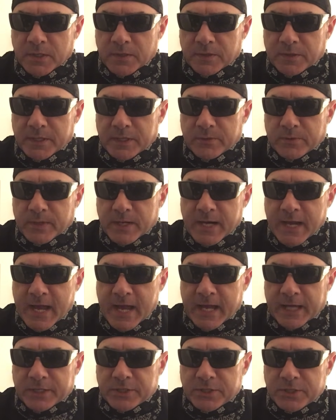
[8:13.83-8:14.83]
The
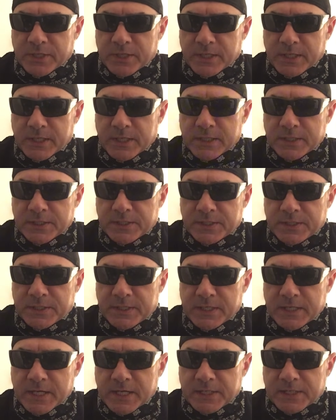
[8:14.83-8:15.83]
reaction is
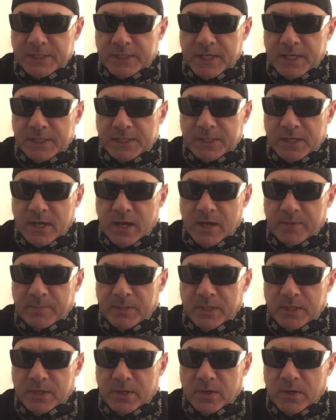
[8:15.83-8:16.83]
CSS
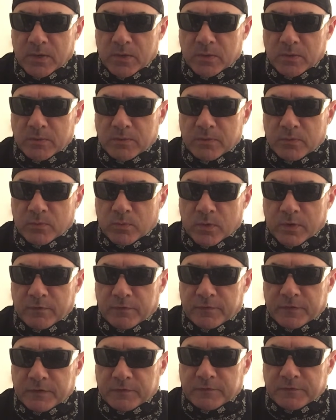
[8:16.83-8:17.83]
copy code
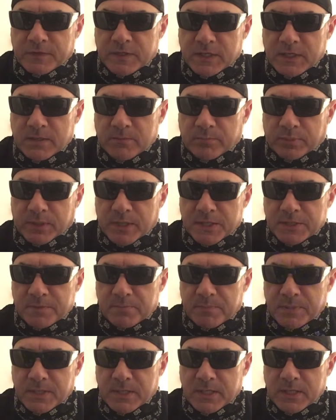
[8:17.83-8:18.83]
115 plus
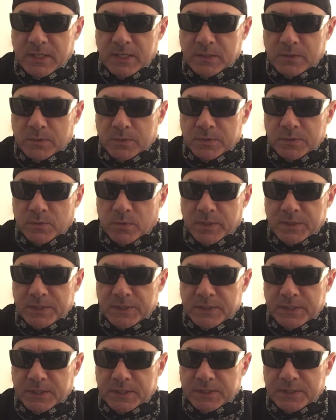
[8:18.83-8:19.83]
P equals
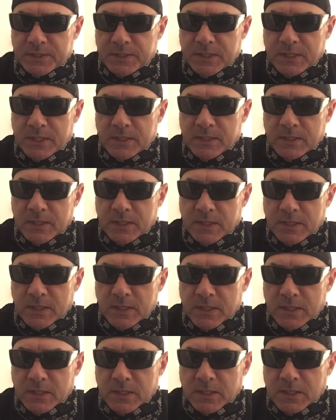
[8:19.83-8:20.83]
116,
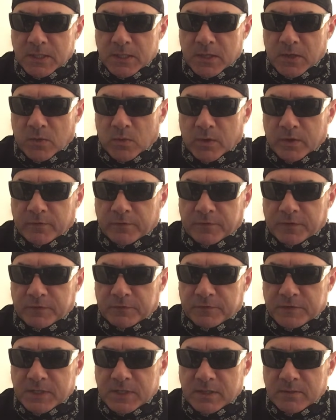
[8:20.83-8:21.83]

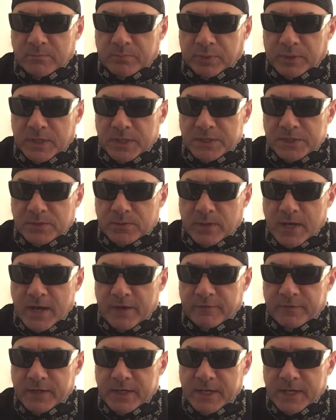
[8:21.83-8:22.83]
115 plus
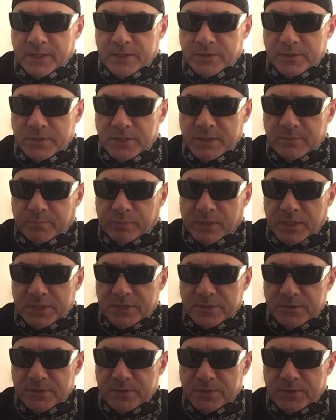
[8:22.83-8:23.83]
gravity energy
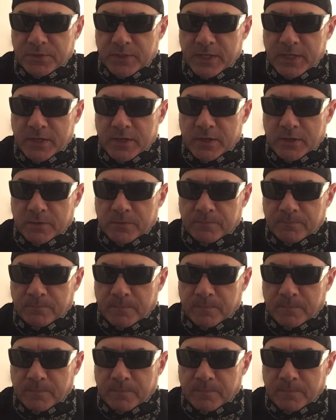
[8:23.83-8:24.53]
plus neutrino.